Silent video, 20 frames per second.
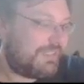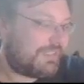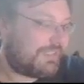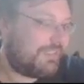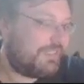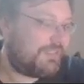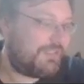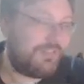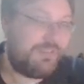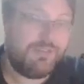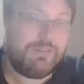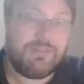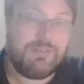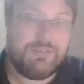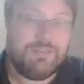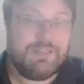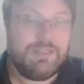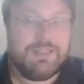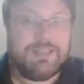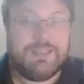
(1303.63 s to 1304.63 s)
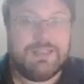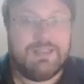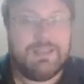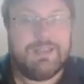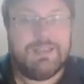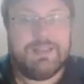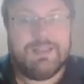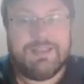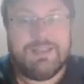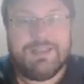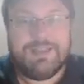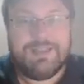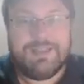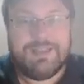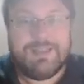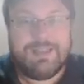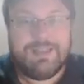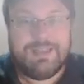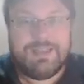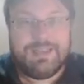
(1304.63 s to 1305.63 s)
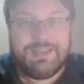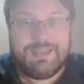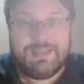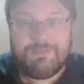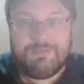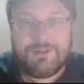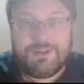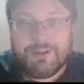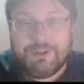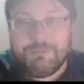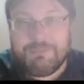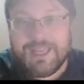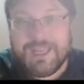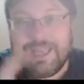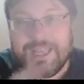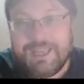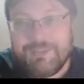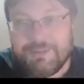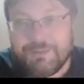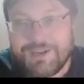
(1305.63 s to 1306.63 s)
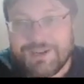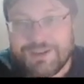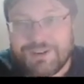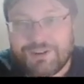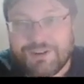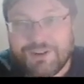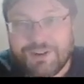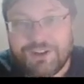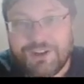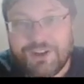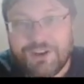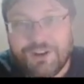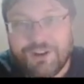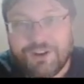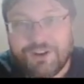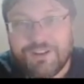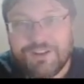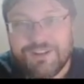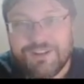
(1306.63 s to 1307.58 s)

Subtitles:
because if you don't behave, I'm going to call the law.